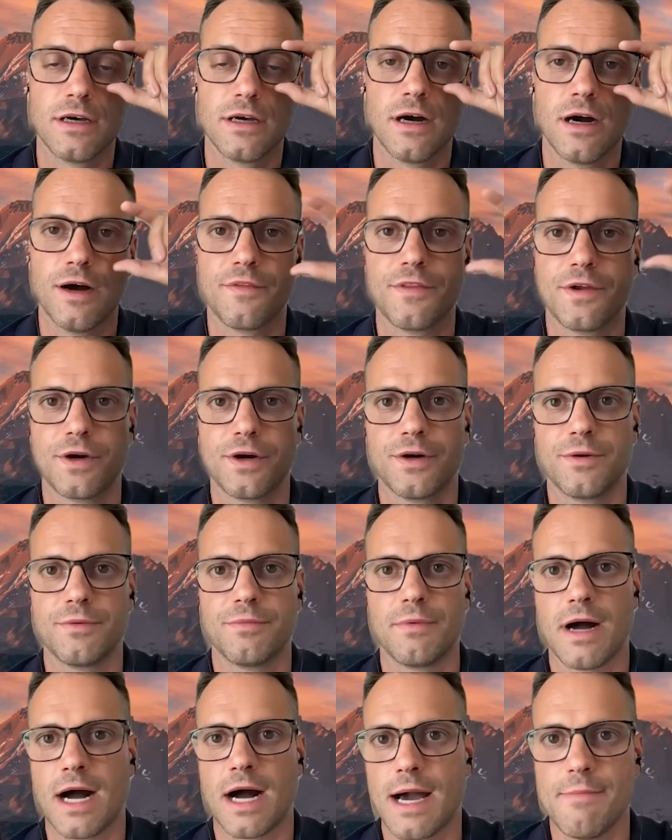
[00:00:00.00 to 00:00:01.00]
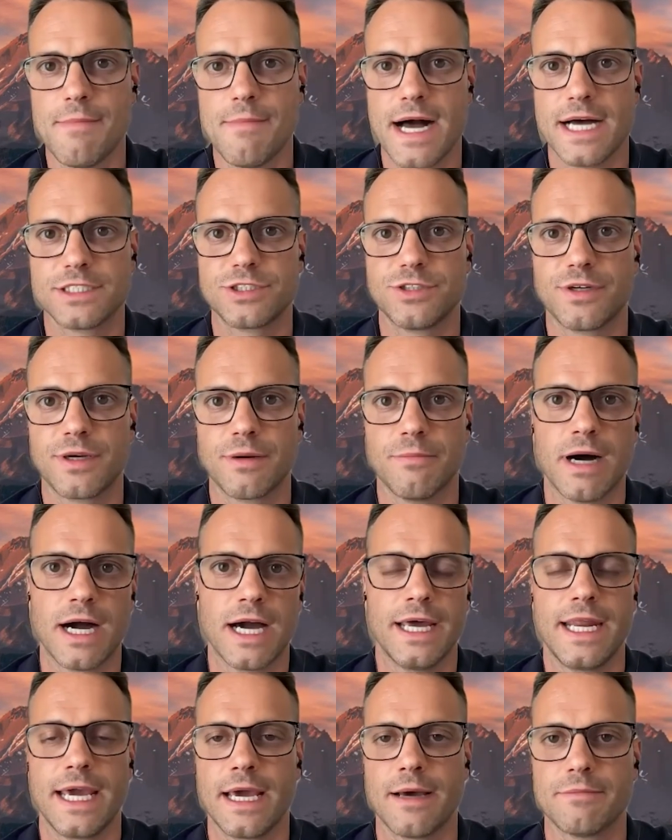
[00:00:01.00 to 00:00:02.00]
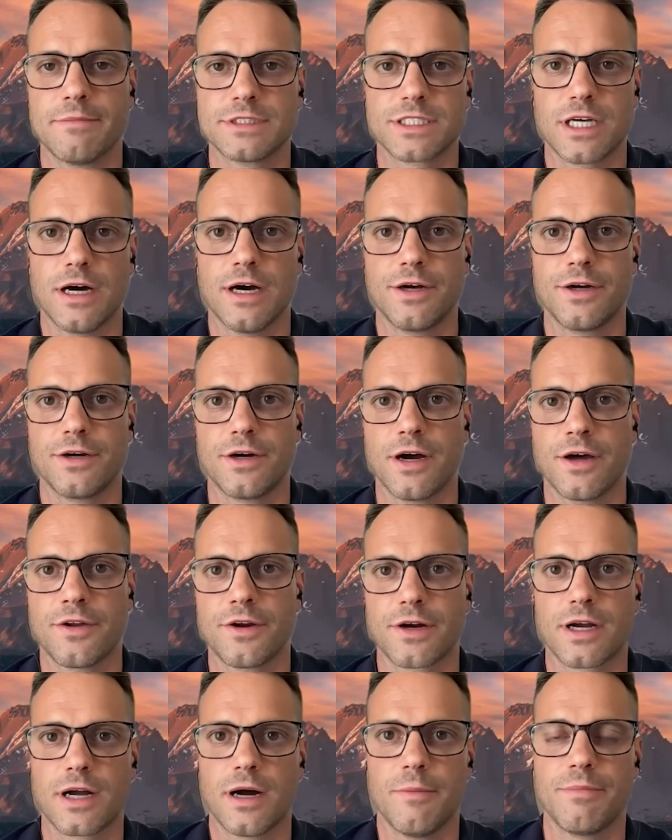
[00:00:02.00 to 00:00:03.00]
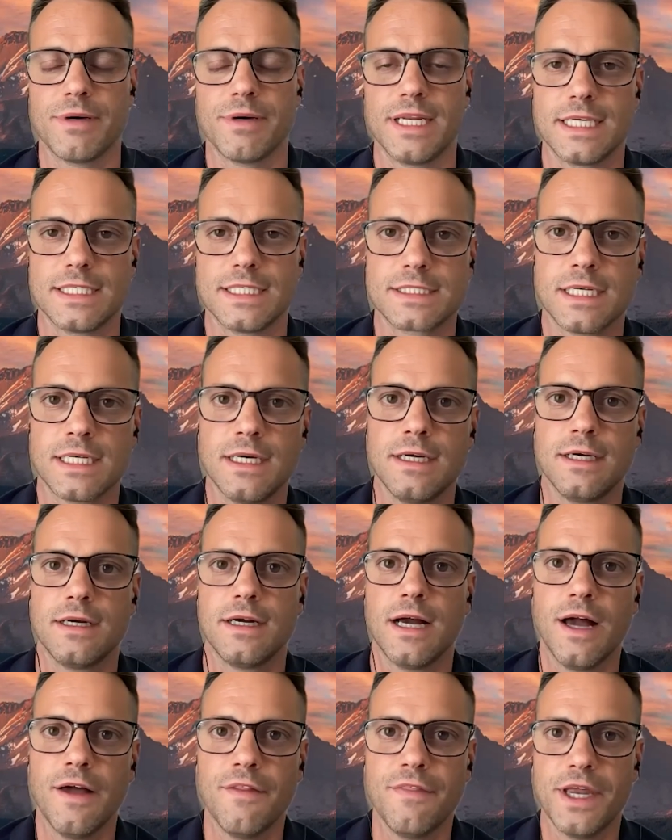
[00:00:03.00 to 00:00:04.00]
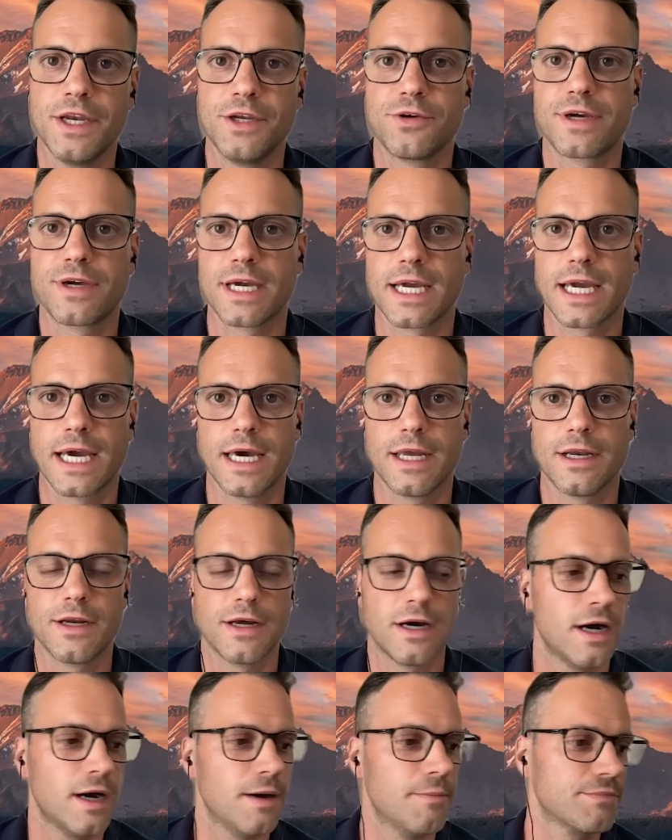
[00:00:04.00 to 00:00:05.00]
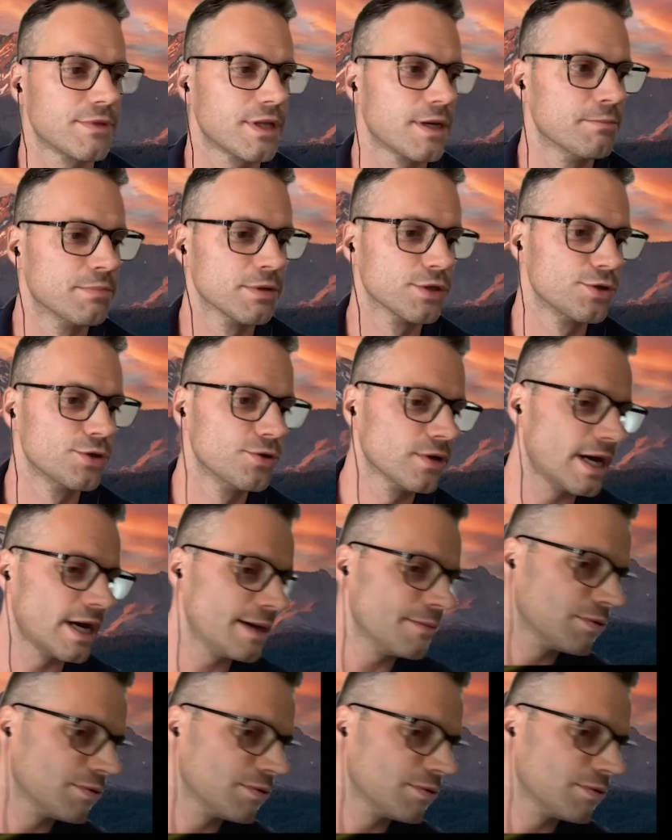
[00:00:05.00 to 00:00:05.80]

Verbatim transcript: Uh, their eye masks you can buy on Amazon or other companies, and then you can get um, blue light